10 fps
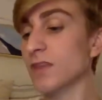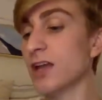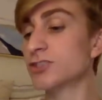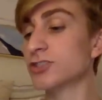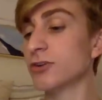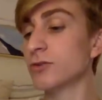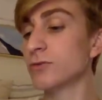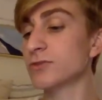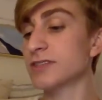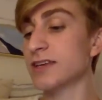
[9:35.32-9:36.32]
A
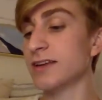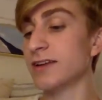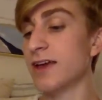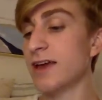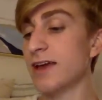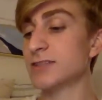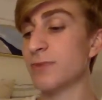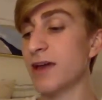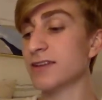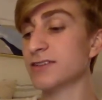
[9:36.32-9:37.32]
jungle scene is
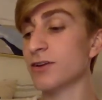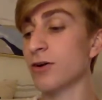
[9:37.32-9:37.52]
painted